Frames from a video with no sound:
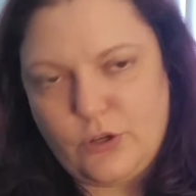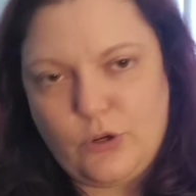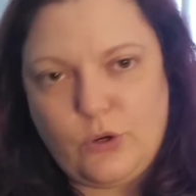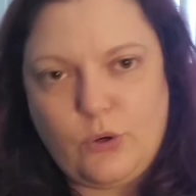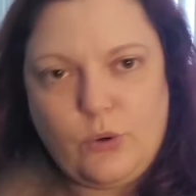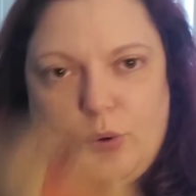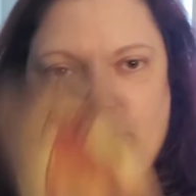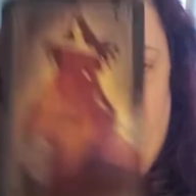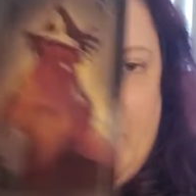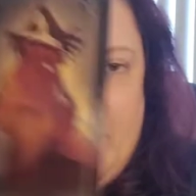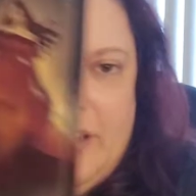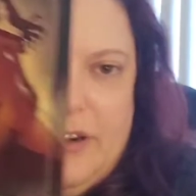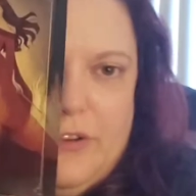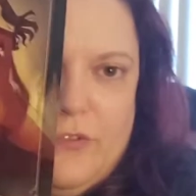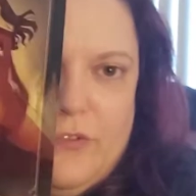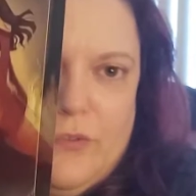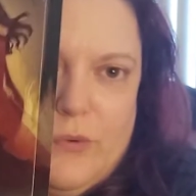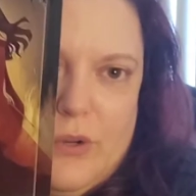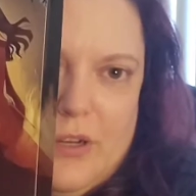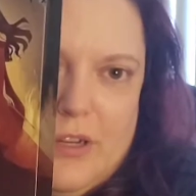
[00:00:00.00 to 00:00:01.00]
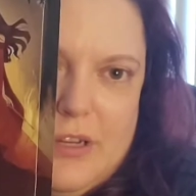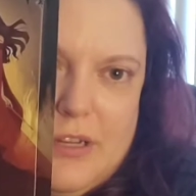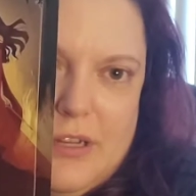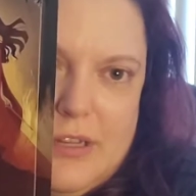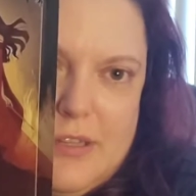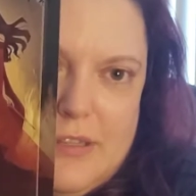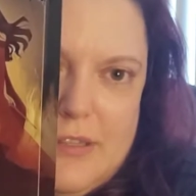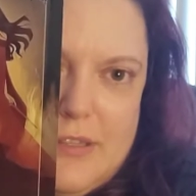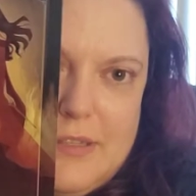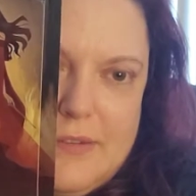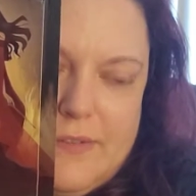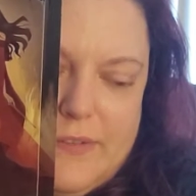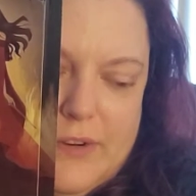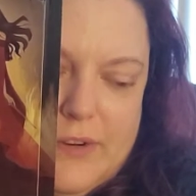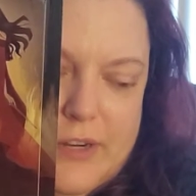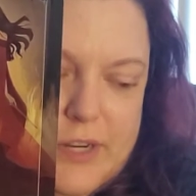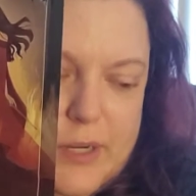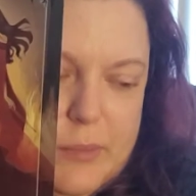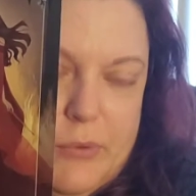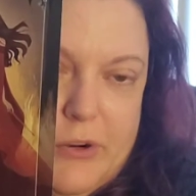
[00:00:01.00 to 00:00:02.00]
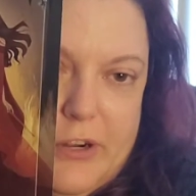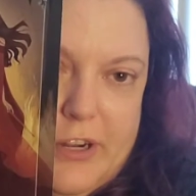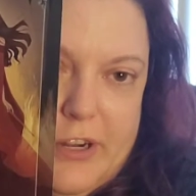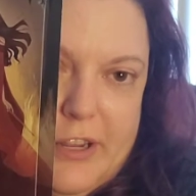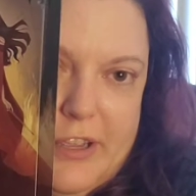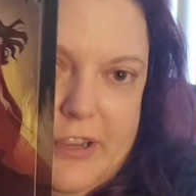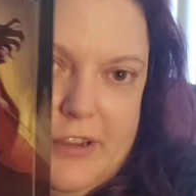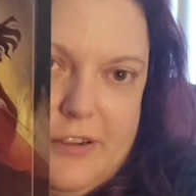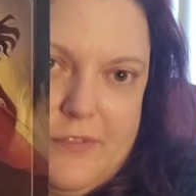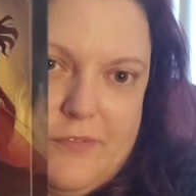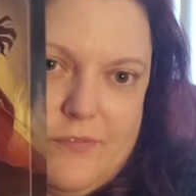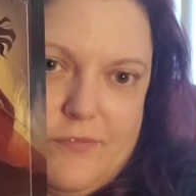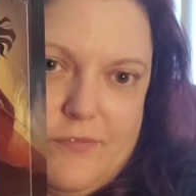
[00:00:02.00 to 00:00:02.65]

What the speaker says: Queen of Wands, very pretty.